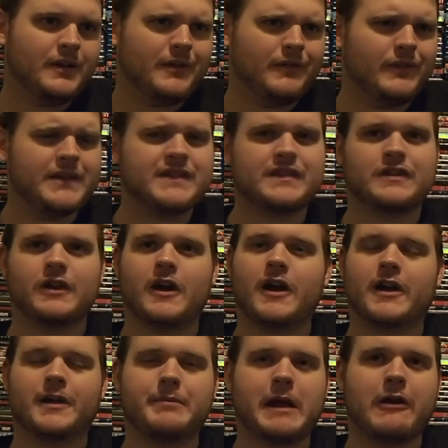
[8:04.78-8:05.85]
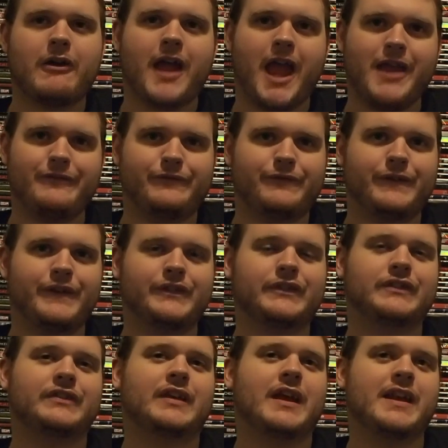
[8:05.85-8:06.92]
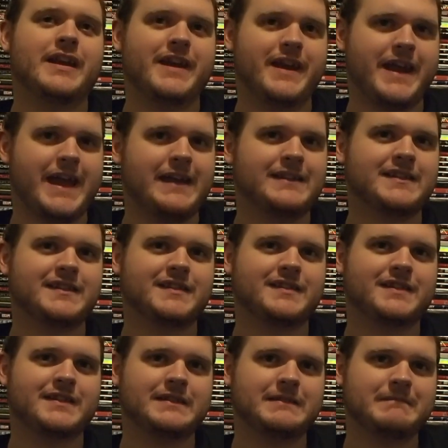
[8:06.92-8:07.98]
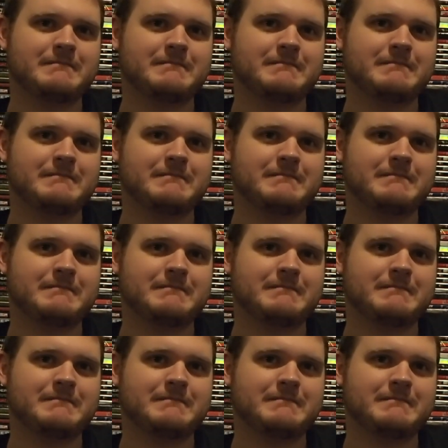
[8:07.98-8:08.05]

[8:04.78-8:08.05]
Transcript: Let's talk about Enfys Nest.